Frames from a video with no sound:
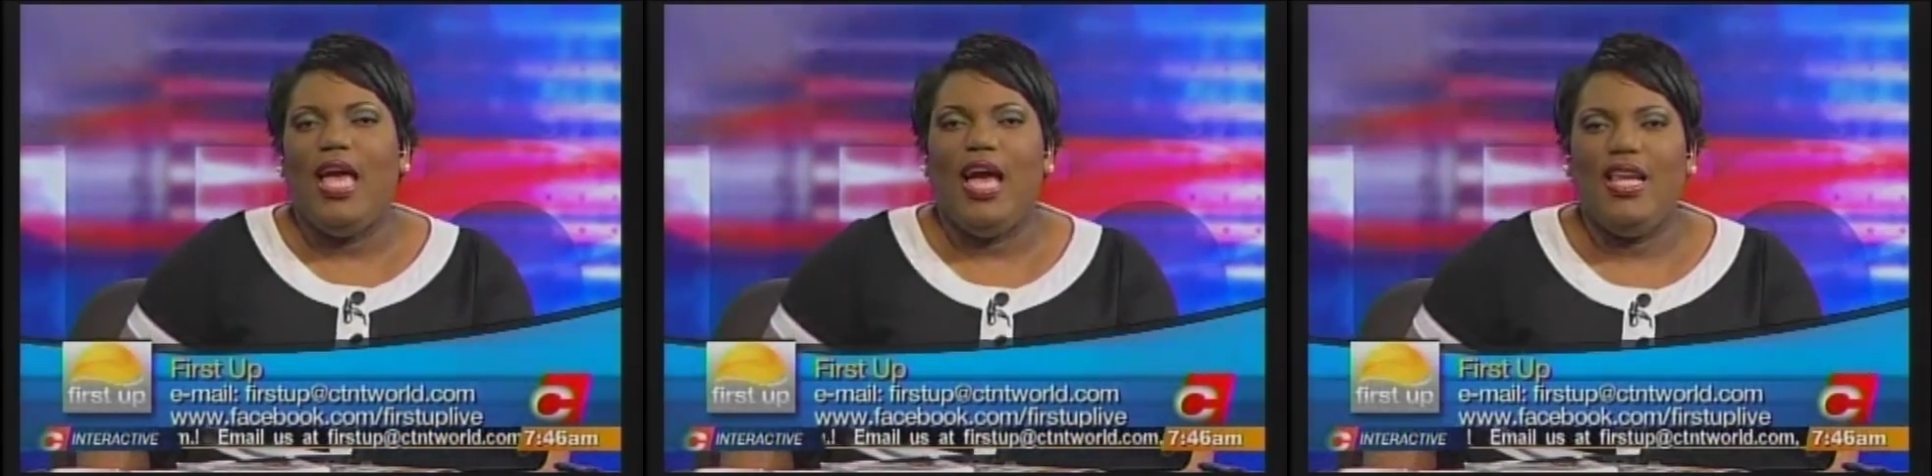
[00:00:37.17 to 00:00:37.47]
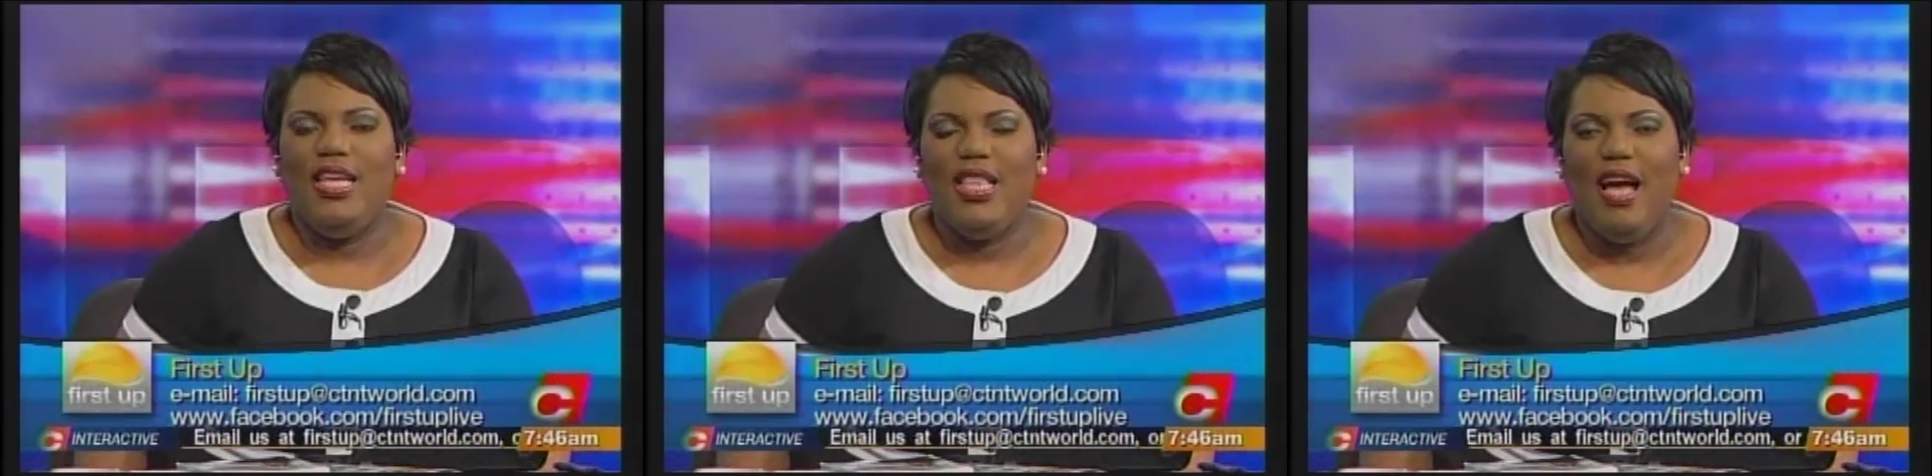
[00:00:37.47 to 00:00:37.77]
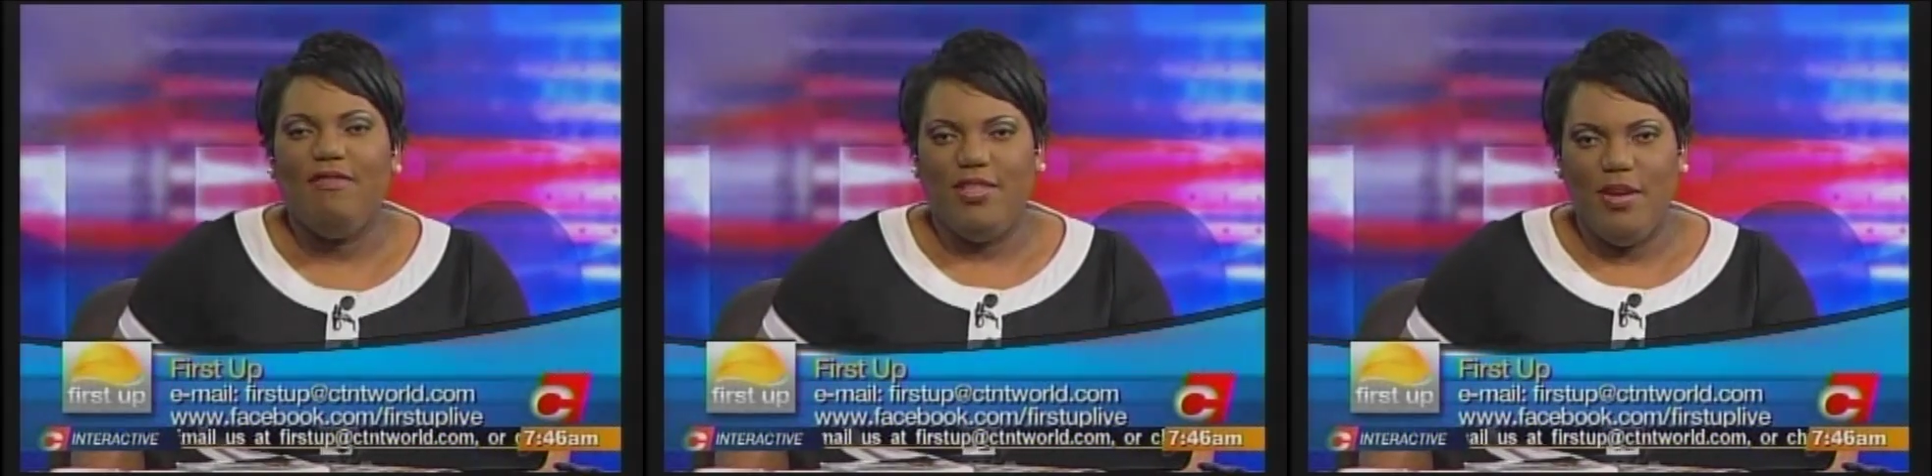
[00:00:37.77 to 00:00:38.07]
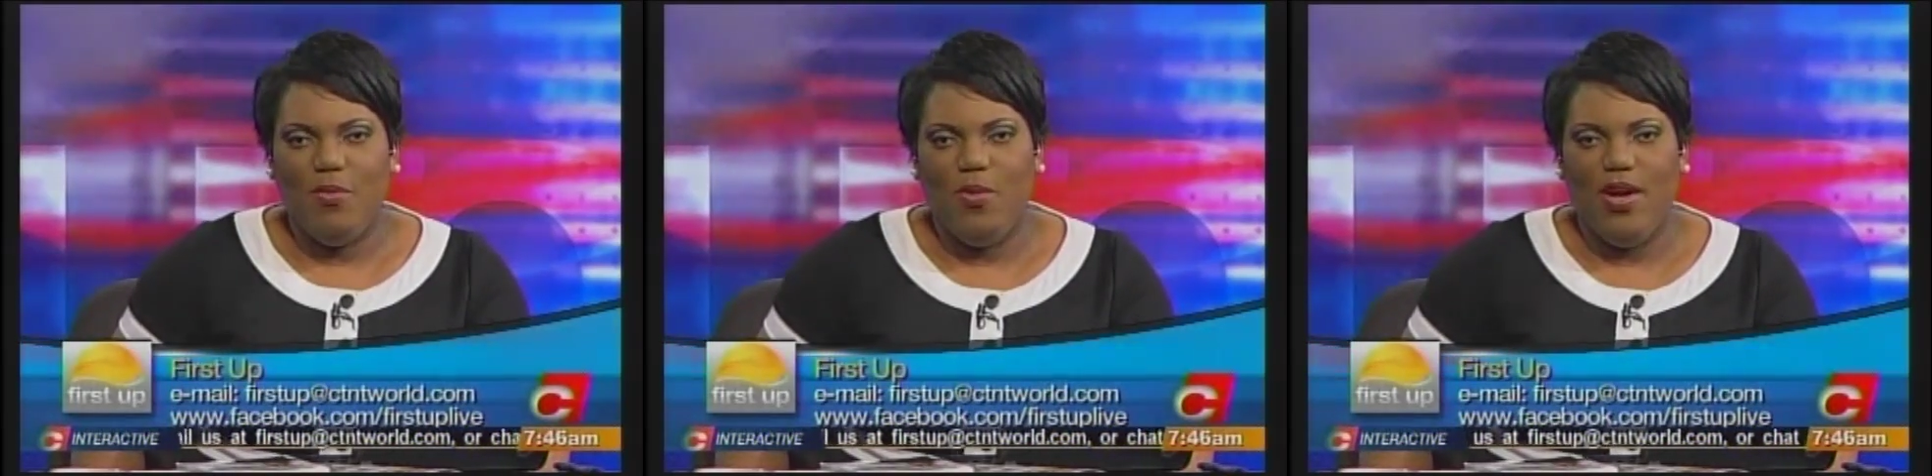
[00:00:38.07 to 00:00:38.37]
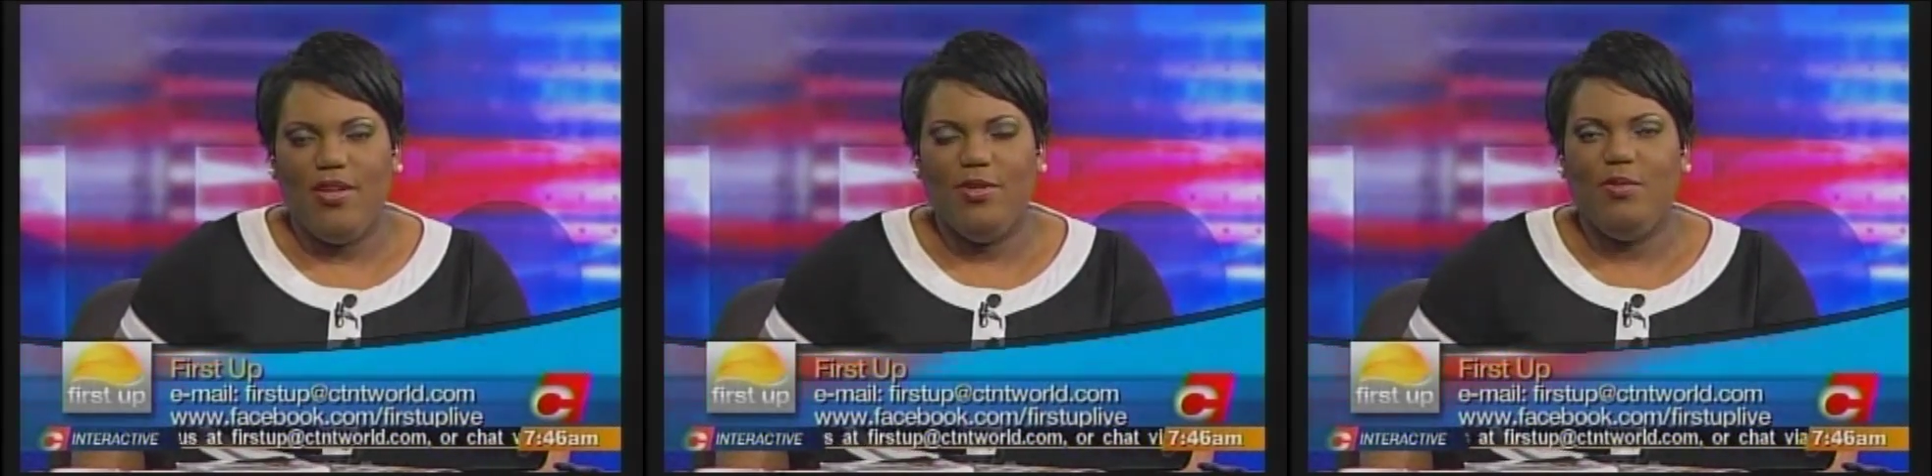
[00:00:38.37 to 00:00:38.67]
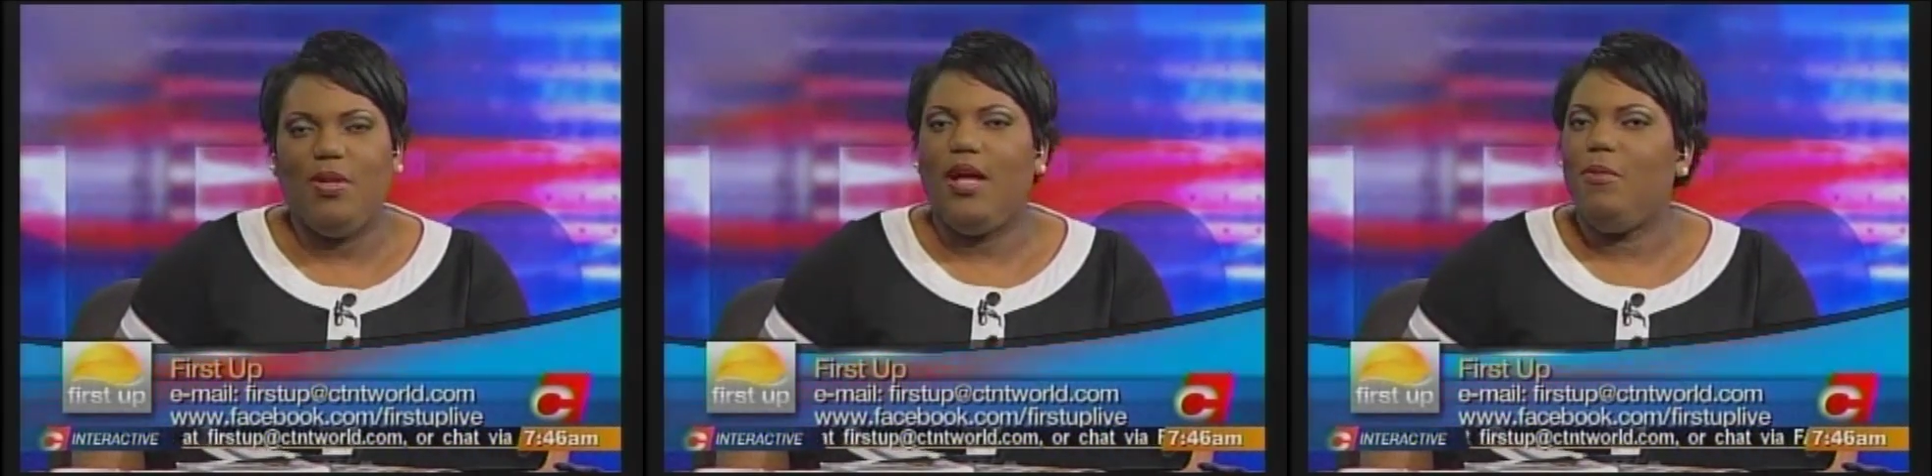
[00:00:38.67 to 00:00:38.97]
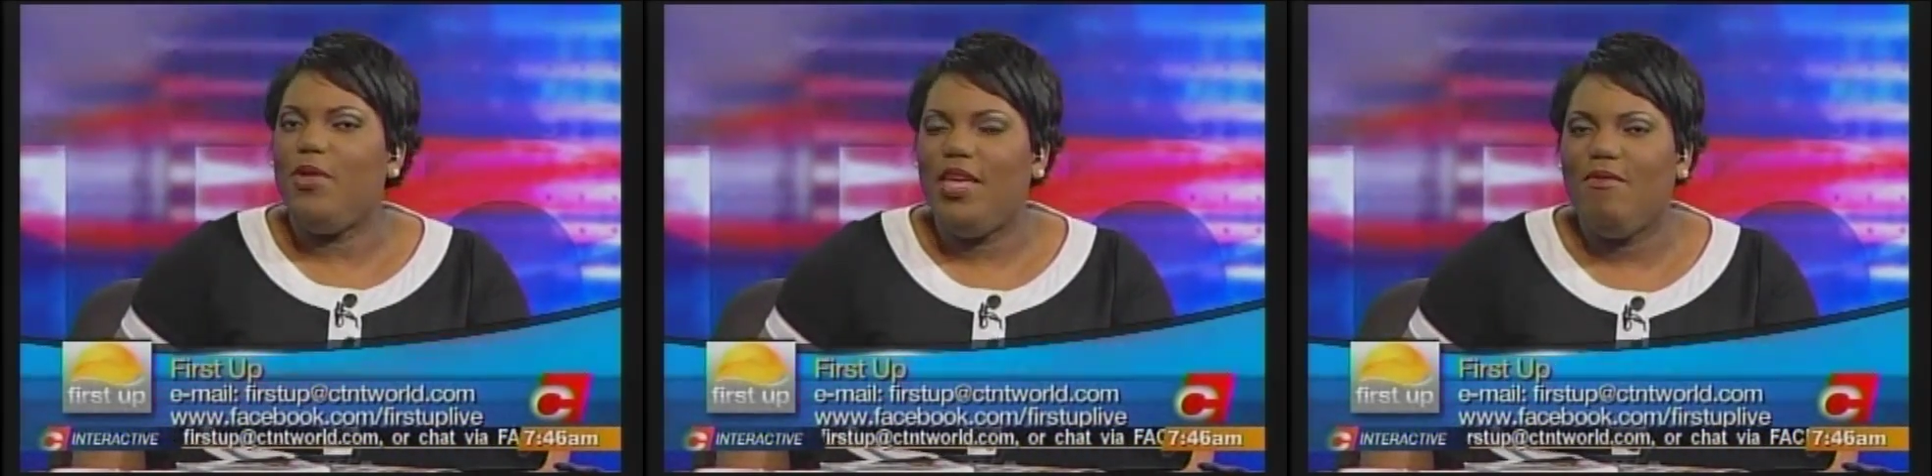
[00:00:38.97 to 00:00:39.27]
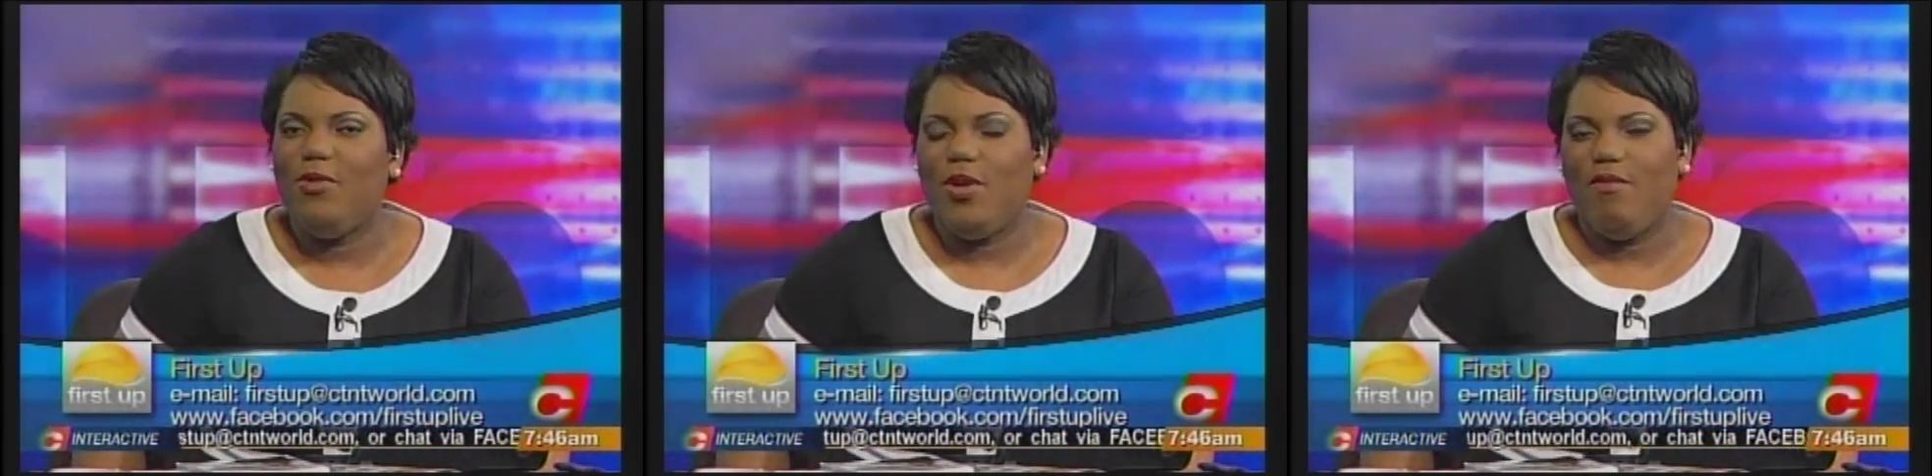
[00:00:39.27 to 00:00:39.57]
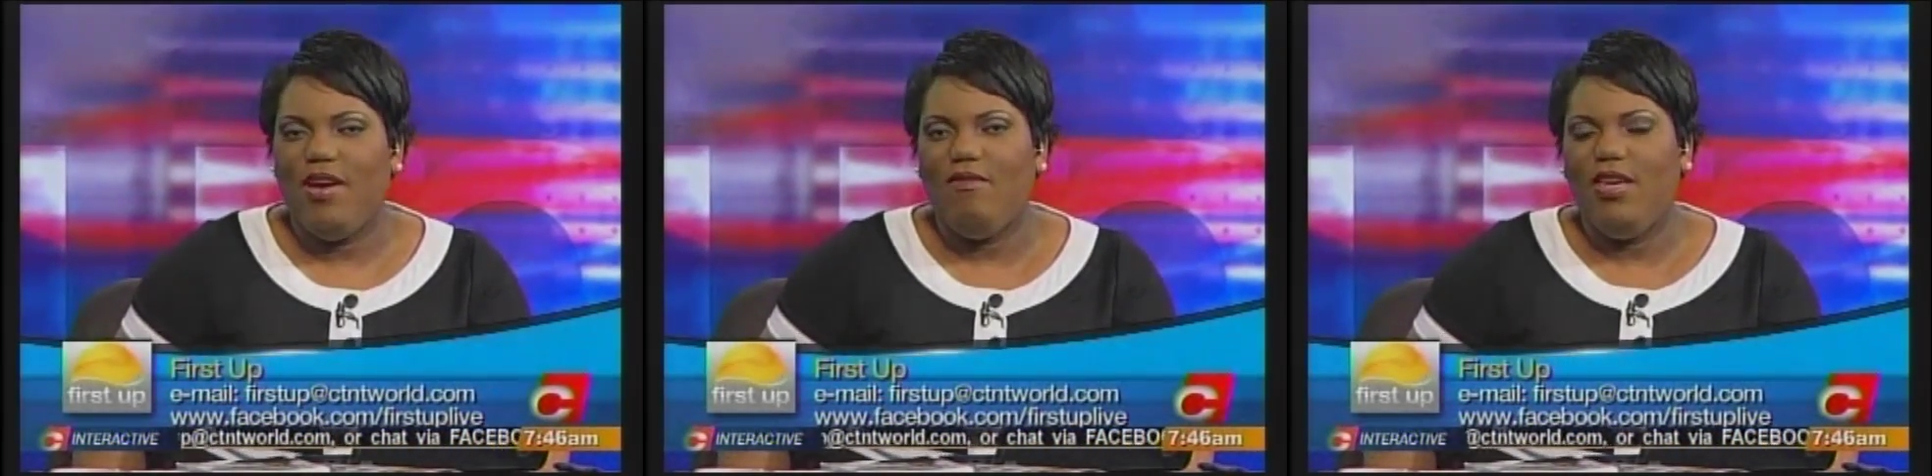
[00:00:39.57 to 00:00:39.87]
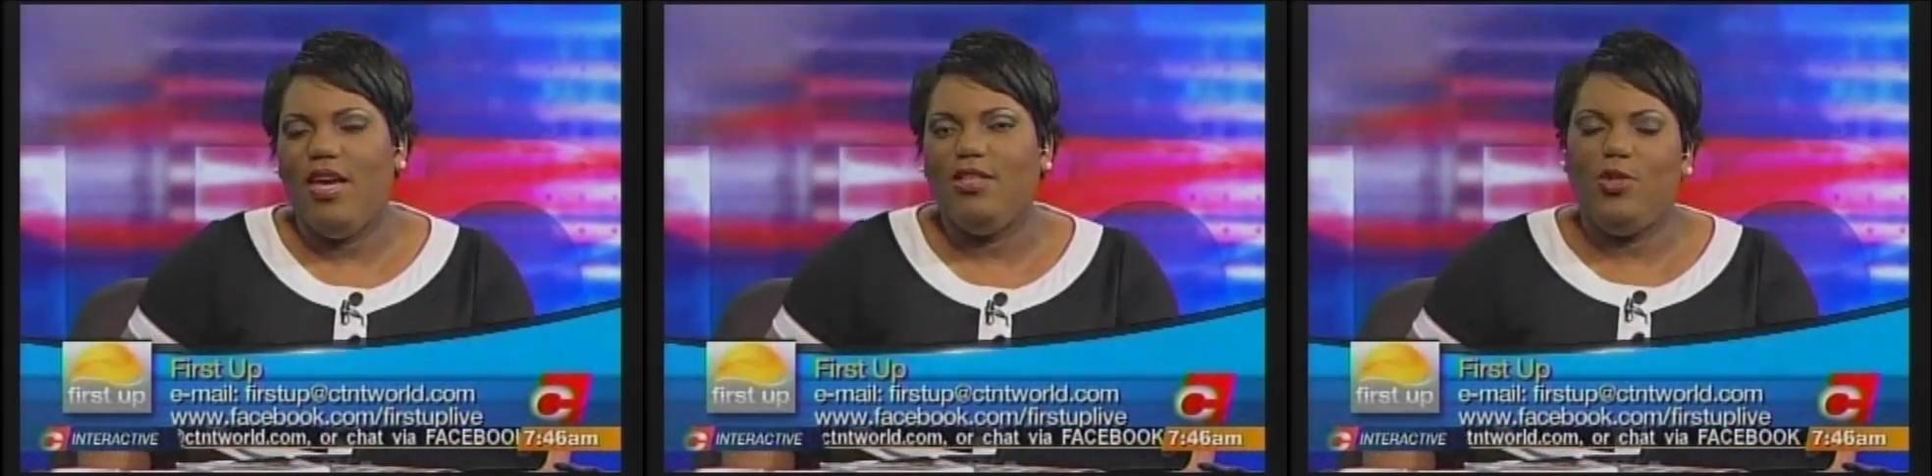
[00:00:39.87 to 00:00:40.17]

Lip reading: and he'll have someone who's put up with him for 25 years